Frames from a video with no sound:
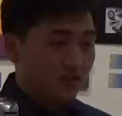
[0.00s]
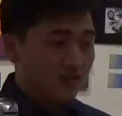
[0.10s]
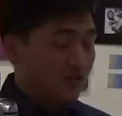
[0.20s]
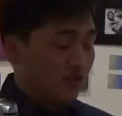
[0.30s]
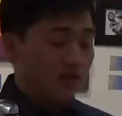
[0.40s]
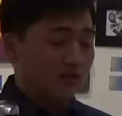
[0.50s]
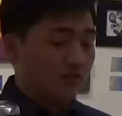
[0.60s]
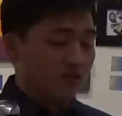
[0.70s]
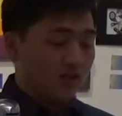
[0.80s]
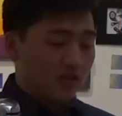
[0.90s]
Still,
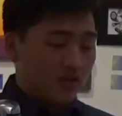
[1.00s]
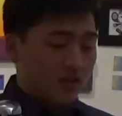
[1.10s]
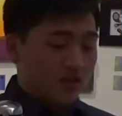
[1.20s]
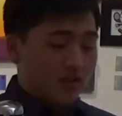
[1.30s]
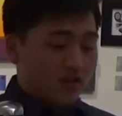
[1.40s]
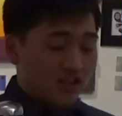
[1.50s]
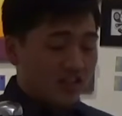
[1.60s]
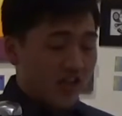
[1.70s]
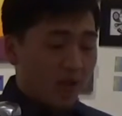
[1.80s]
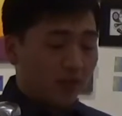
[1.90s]

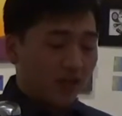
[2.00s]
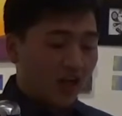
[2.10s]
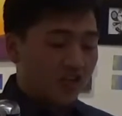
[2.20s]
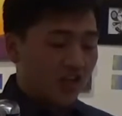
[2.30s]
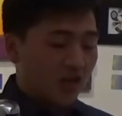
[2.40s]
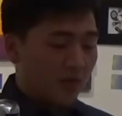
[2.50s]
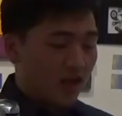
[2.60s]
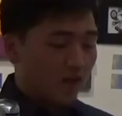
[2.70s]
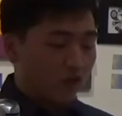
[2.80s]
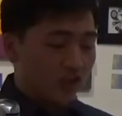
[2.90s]
his application had to make
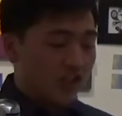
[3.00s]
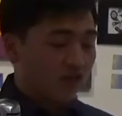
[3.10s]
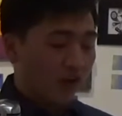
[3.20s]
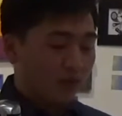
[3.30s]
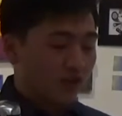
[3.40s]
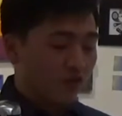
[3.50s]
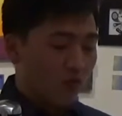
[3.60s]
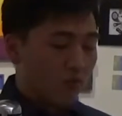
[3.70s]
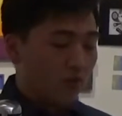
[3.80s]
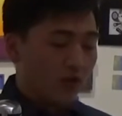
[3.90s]
up for his family's
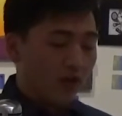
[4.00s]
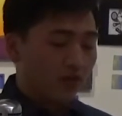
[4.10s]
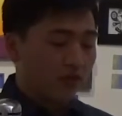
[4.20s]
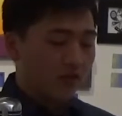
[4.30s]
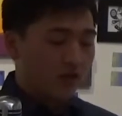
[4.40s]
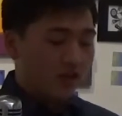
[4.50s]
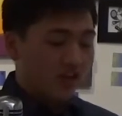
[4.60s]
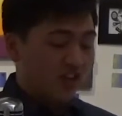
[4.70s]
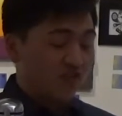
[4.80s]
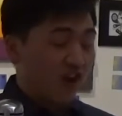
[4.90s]
former wealth,
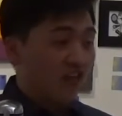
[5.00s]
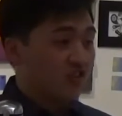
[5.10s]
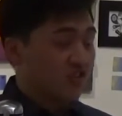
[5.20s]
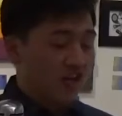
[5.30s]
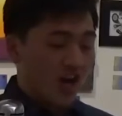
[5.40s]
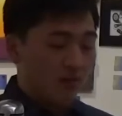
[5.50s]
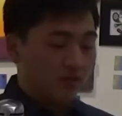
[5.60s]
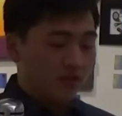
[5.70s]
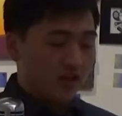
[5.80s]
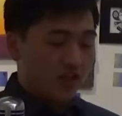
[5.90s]
his father's job,
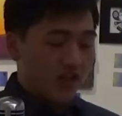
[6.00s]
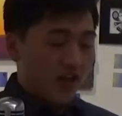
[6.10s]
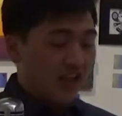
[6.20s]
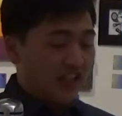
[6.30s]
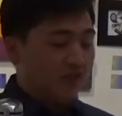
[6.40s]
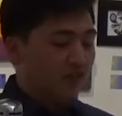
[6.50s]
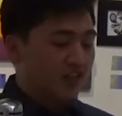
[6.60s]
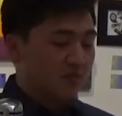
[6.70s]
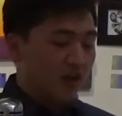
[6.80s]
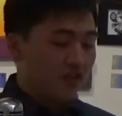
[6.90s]
and even
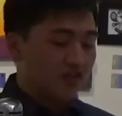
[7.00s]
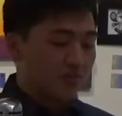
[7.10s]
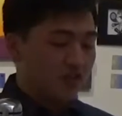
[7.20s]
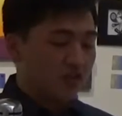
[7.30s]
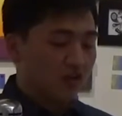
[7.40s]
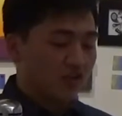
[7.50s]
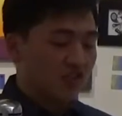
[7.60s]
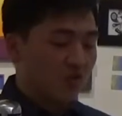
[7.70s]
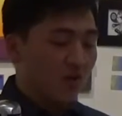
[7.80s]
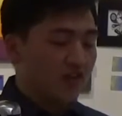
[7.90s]
his mother's missionary
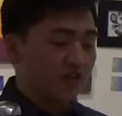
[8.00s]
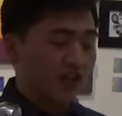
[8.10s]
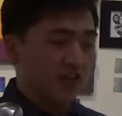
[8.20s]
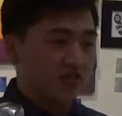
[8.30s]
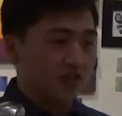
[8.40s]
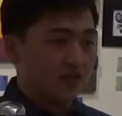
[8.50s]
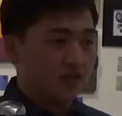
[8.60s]
school education.